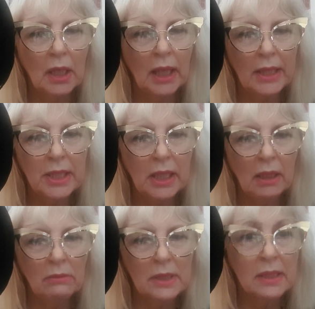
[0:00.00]
Letty.
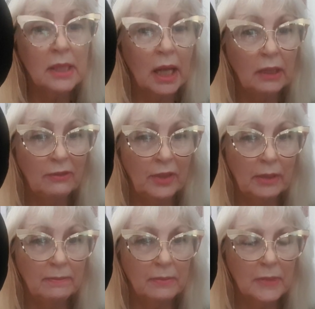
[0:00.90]
It was a silent
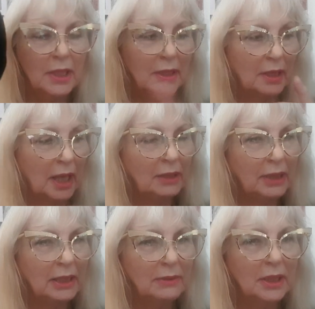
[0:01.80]
film.
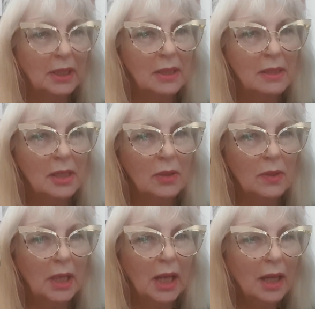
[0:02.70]
Anyway,
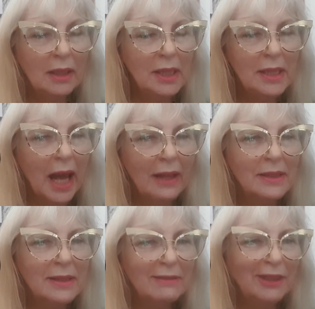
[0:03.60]
so these
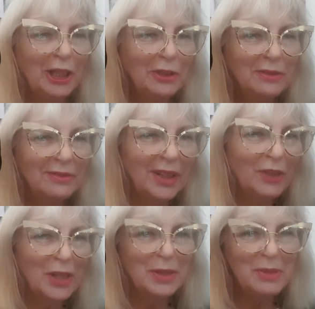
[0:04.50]
hats, you know, they've
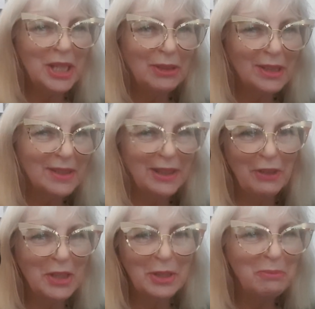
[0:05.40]
got some secrets. They've
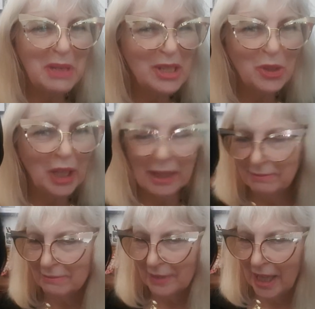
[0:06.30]
got some mystery.
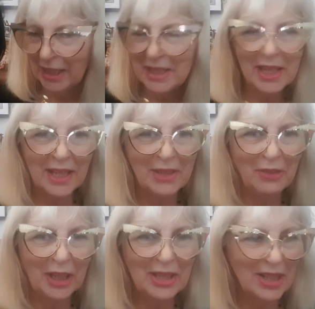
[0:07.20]
And it's
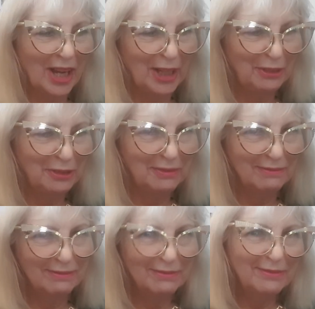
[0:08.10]
fun to kind
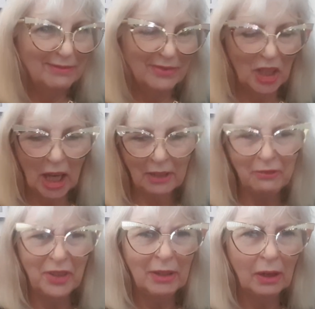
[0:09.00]
of
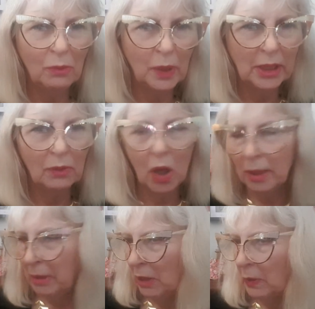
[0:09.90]
figure out what they're
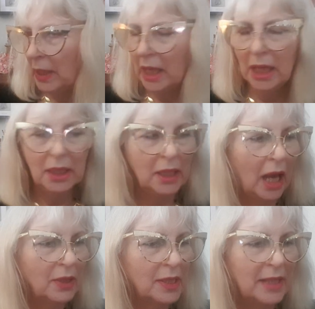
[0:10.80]
all about.
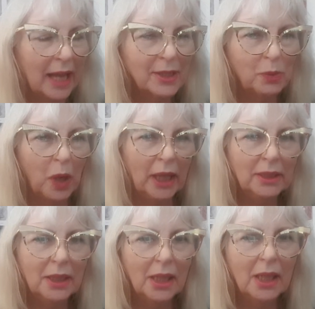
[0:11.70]
Now, this next one
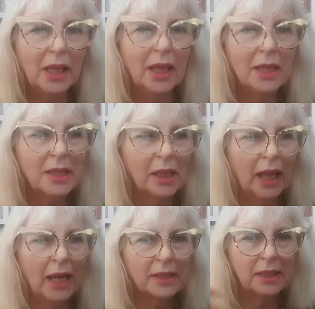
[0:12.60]
is a
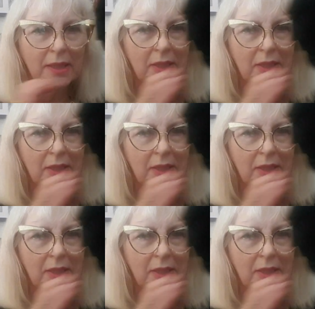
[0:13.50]
classic